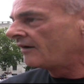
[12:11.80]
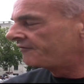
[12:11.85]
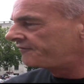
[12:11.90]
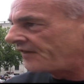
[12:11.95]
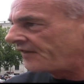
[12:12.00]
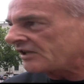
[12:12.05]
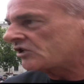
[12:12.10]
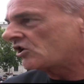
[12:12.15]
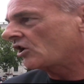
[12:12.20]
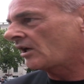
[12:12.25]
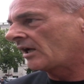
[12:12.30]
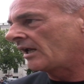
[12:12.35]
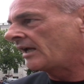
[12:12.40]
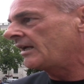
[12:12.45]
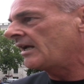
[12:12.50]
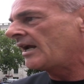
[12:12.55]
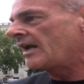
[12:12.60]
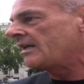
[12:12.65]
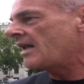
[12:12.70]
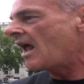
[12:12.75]

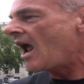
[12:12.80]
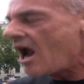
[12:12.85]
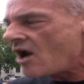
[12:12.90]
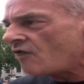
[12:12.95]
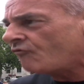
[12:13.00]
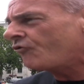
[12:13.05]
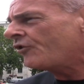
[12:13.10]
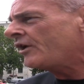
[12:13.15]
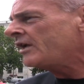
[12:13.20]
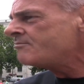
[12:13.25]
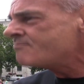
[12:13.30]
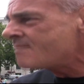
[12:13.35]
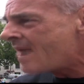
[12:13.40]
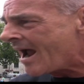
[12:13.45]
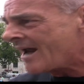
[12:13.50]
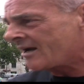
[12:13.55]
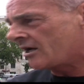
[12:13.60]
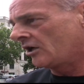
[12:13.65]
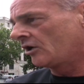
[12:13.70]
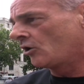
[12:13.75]
physically, in every
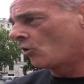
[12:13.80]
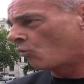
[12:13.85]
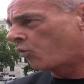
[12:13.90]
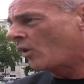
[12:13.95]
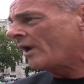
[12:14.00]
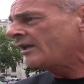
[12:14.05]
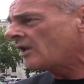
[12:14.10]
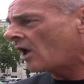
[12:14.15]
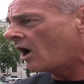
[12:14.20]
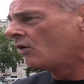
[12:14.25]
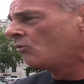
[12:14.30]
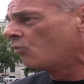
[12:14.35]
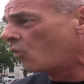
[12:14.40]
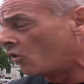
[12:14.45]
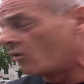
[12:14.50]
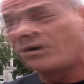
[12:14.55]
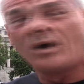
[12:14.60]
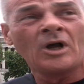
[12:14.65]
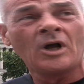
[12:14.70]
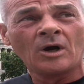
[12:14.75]
manner that we know
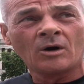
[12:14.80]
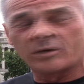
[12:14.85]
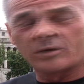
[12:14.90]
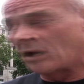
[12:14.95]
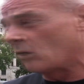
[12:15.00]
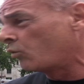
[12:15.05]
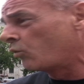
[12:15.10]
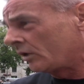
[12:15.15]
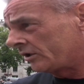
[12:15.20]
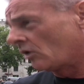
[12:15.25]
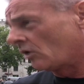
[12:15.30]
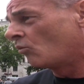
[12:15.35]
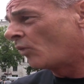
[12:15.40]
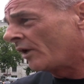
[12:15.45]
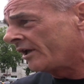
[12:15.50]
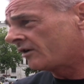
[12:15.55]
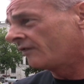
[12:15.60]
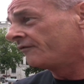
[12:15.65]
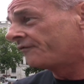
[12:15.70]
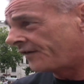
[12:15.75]
what, that, we, that
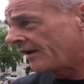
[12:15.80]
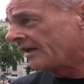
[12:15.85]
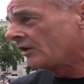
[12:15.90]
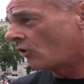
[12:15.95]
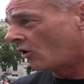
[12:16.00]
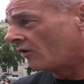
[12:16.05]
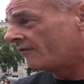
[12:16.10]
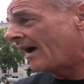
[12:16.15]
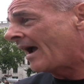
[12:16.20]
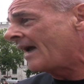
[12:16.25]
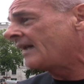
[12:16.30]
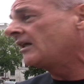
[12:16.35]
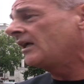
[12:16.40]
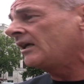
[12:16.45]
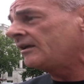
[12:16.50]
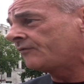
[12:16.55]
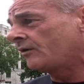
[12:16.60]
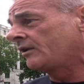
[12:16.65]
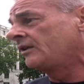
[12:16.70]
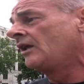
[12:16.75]
we can think of, and
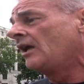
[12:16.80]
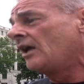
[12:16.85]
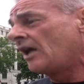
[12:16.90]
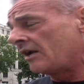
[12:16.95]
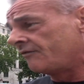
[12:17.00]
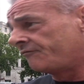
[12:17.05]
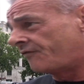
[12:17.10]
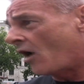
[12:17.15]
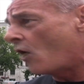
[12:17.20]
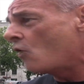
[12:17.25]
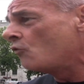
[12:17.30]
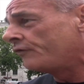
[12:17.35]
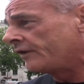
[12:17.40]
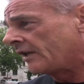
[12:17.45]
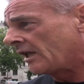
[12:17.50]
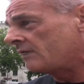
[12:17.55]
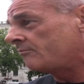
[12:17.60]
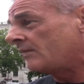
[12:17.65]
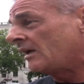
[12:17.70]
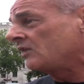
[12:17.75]
even involving
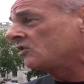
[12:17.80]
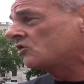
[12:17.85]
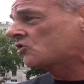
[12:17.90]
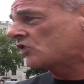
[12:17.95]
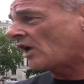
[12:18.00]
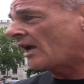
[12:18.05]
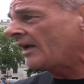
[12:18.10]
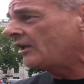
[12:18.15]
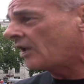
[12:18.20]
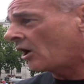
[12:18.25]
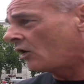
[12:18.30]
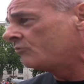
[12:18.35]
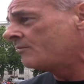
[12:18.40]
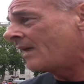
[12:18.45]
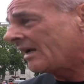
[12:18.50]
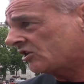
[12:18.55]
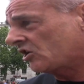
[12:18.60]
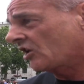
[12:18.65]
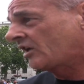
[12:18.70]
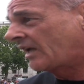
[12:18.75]
them in
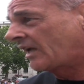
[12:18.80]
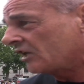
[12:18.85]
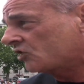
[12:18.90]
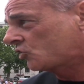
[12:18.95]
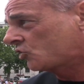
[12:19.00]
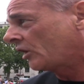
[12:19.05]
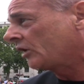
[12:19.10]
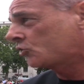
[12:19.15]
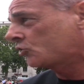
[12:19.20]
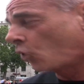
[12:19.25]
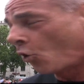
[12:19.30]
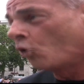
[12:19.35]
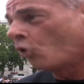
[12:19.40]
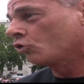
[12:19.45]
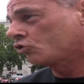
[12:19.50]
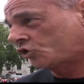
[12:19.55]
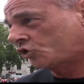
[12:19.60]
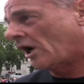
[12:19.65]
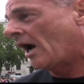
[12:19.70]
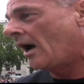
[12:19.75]
sadomasochistic
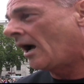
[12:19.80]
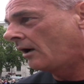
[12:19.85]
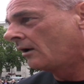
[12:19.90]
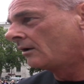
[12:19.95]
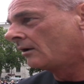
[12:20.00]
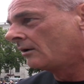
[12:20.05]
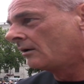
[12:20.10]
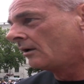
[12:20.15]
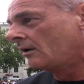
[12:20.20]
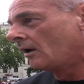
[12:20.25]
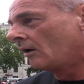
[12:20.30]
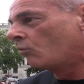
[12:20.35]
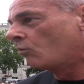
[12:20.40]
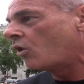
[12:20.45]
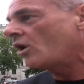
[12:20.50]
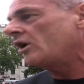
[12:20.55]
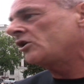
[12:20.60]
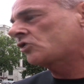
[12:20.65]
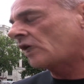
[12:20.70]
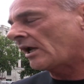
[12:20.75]
torture,
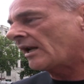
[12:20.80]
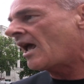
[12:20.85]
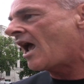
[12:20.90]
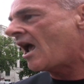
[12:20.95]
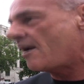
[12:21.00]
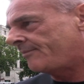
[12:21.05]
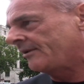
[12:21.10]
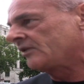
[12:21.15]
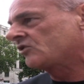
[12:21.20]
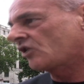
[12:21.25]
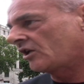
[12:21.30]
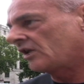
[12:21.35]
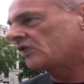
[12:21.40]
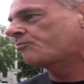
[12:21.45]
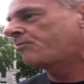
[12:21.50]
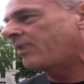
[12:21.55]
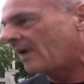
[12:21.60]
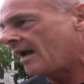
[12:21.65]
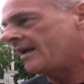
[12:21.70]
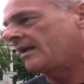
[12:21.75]
what is going to happen to this
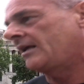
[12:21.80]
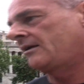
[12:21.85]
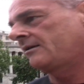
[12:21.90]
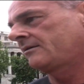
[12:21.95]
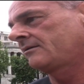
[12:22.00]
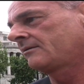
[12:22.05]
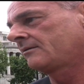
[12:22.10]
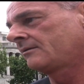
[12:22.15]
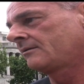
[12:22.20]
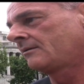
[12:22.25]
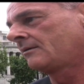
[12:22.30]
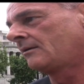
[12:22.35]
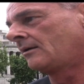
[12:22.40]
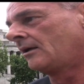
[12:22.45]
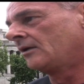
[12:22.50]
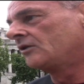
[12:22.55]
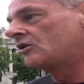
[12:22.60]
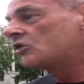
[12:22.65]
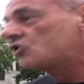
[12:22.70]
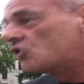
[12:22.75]
planet?
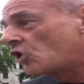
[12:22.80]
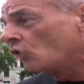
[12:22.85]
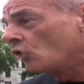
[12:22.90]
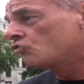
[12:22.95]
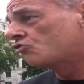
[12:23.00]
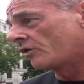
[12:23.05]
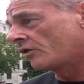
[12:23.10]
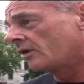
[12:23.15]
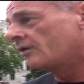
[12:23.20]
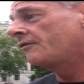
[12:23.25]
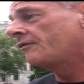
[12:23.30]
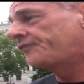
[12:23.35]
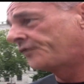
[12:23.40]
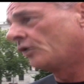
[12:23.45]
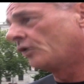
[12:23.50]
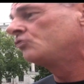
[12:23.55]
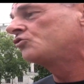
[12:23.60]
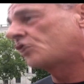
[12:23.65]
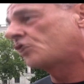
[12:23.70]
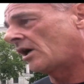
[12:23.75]
The children are the
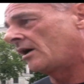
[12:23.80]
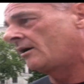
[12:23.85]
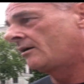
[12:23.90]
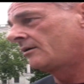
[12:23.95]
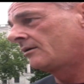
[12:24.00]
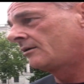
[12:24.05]
future.